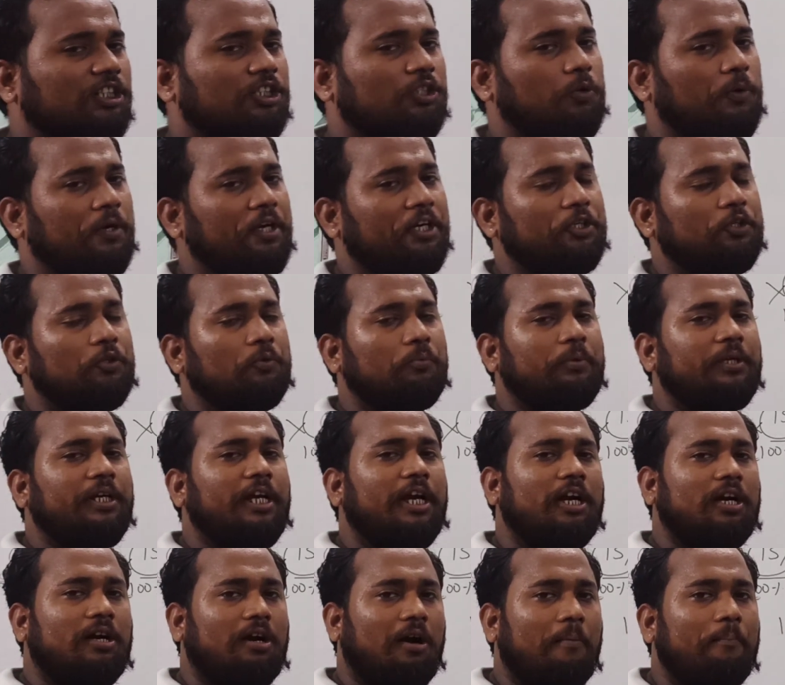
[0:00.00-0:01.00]
is going to be
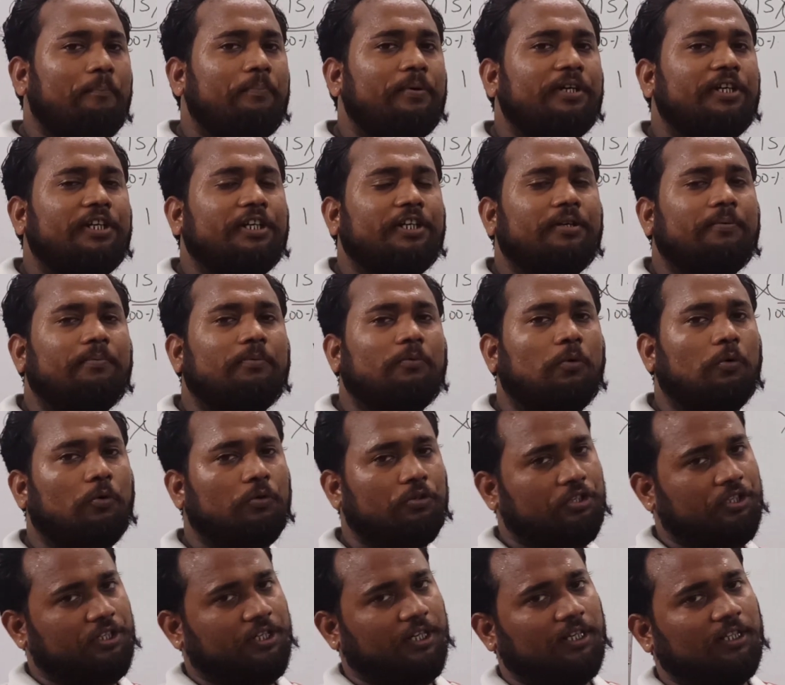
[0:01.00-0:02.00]
a competitive
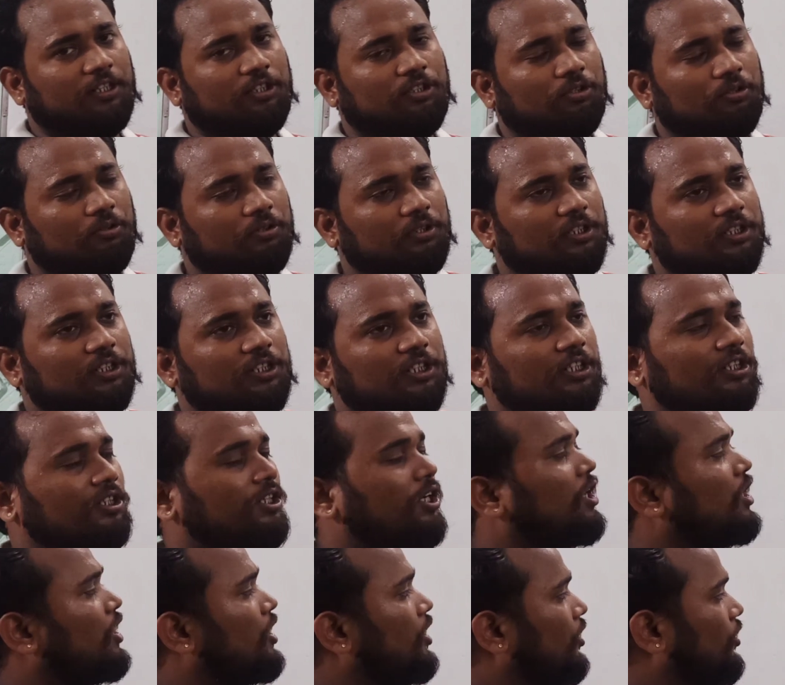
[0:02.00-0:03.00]
question, so this is
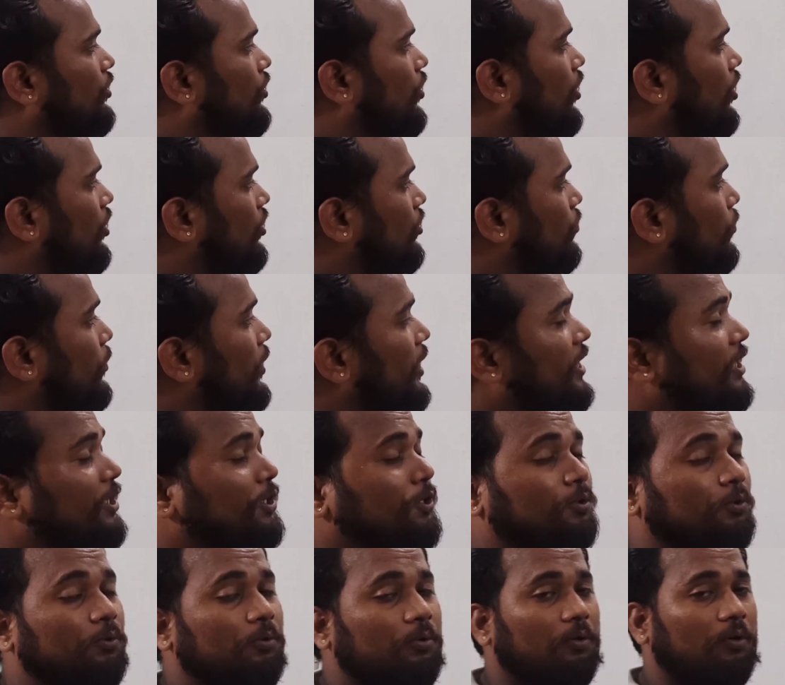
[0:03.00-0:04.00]
not
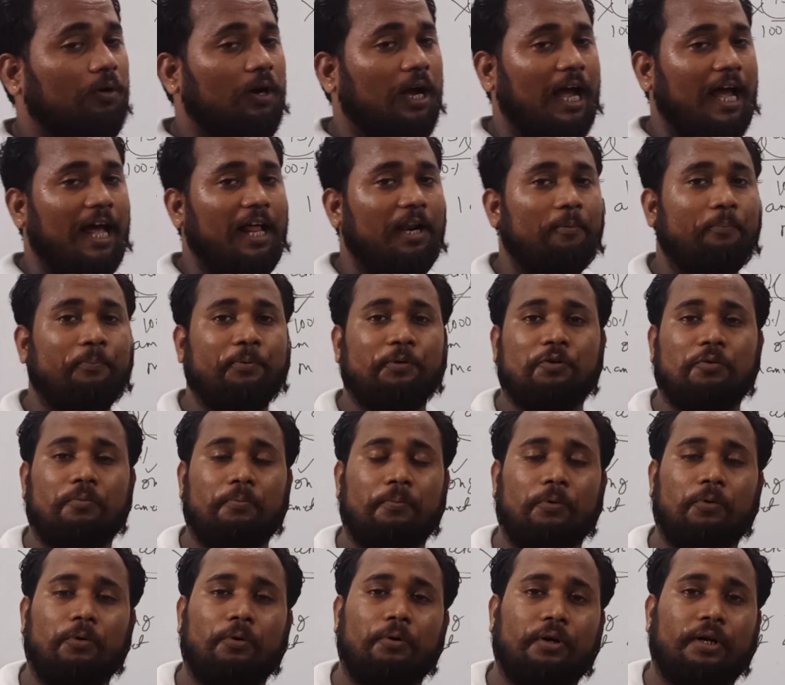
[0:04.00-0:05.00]
going to help you
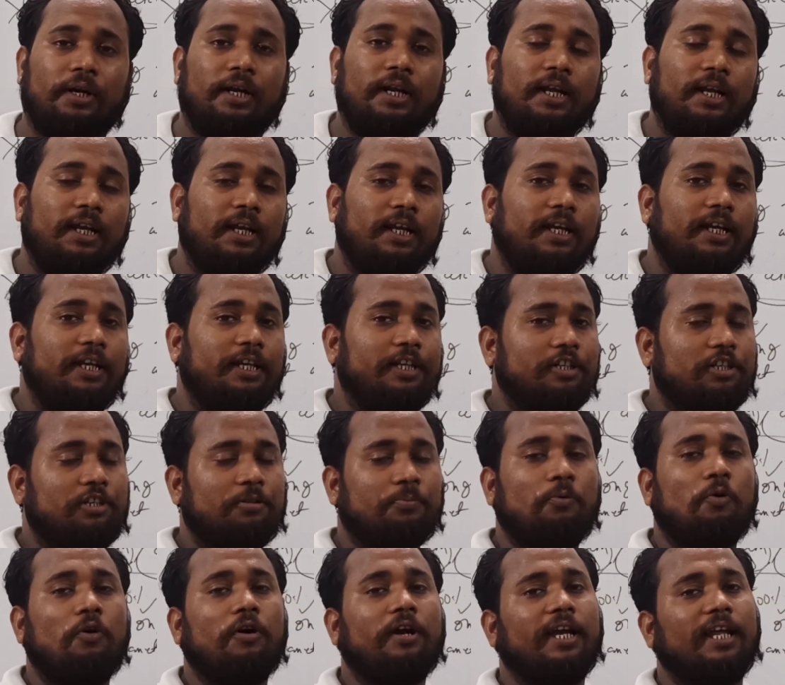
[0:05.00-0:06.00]
more in
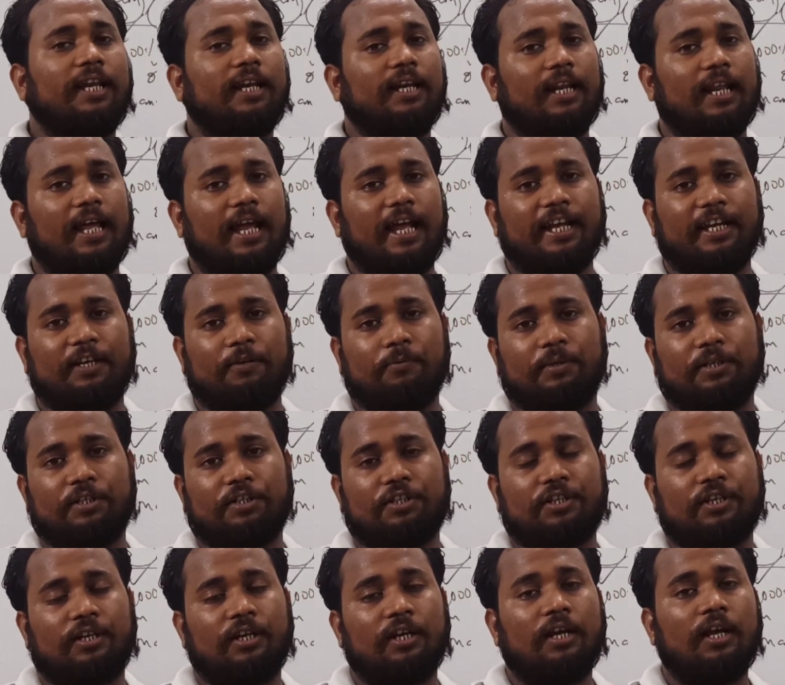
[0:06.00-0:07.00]
spoken
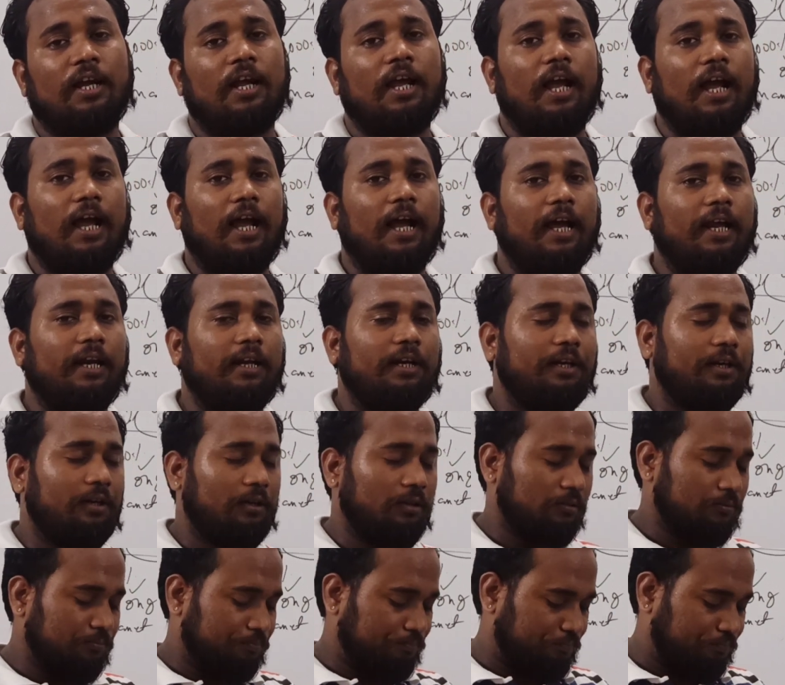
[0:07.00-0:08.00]
language. And
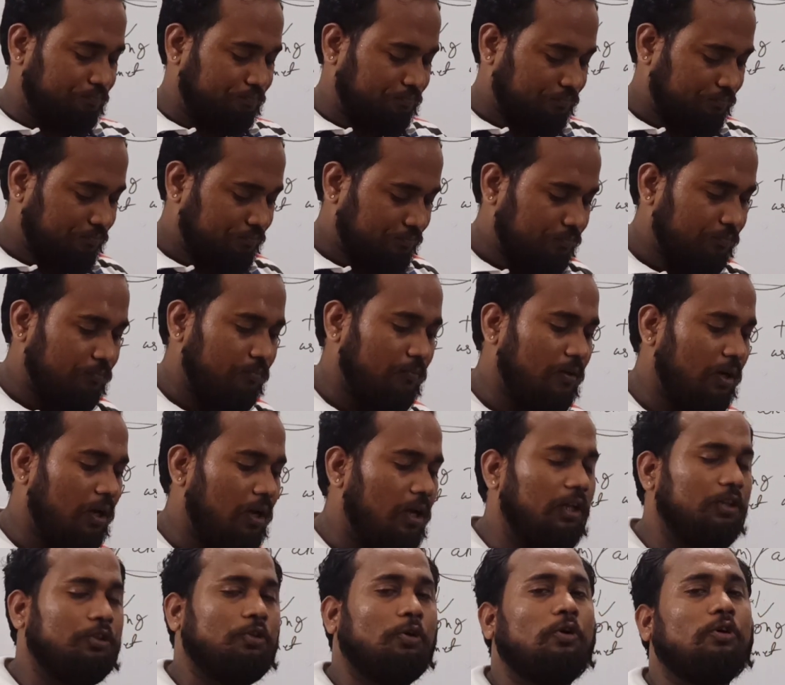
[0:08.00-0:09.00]

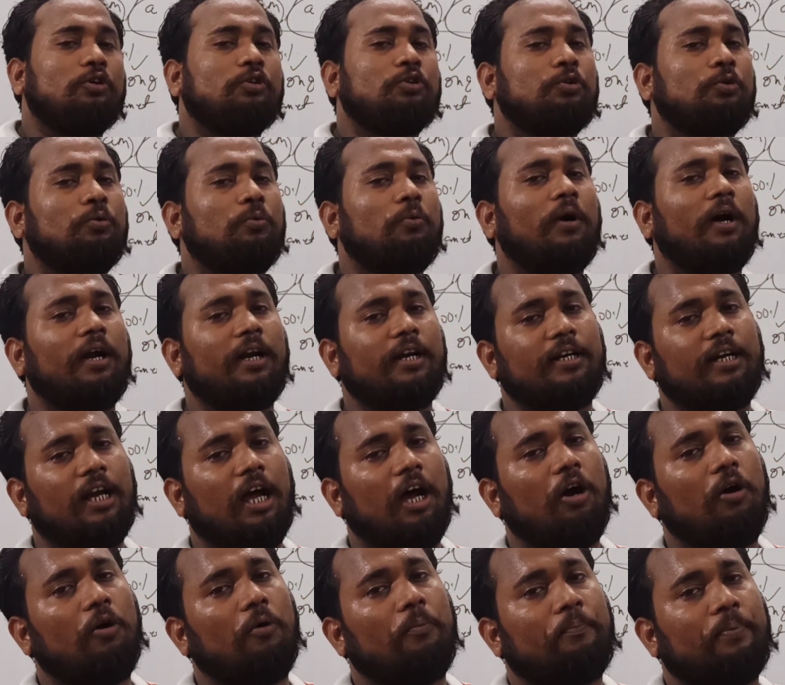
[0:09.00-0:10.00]
those who are
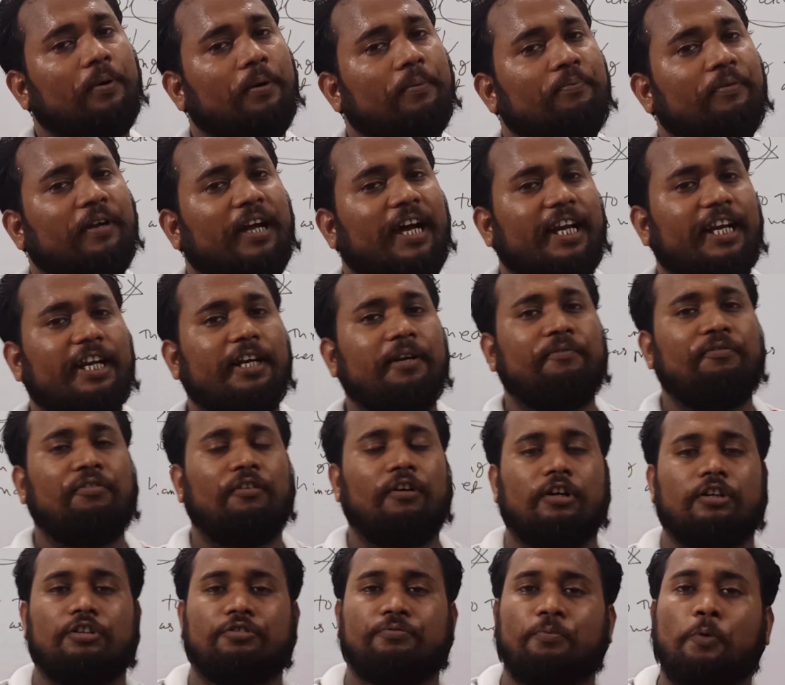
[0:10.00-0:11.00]
now preparing
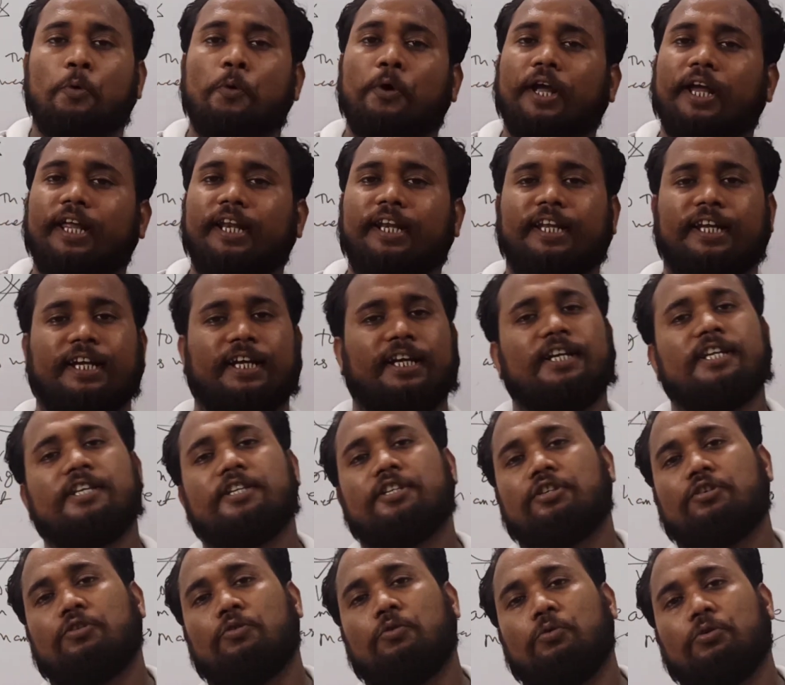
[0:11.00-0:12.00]
for spoken
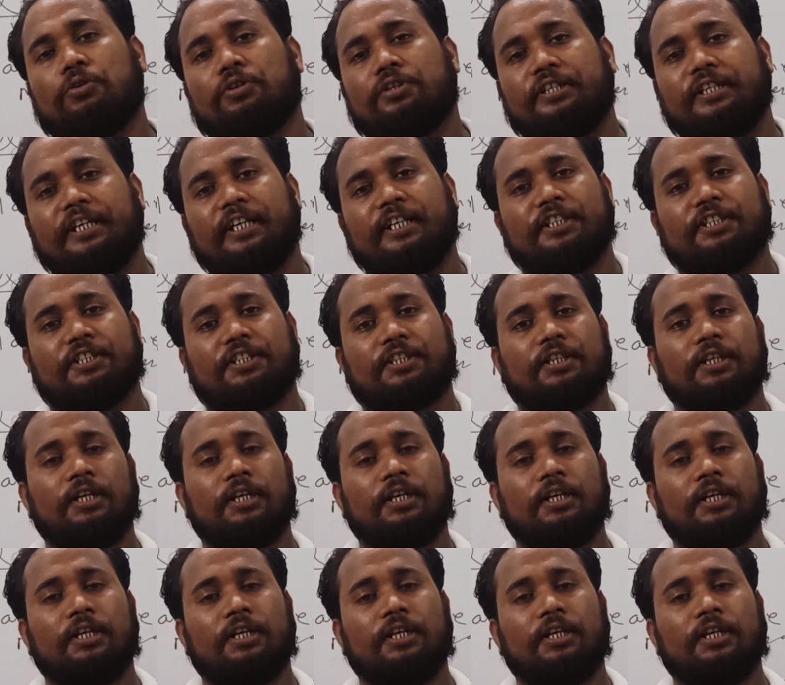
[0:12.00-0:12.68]
English courses,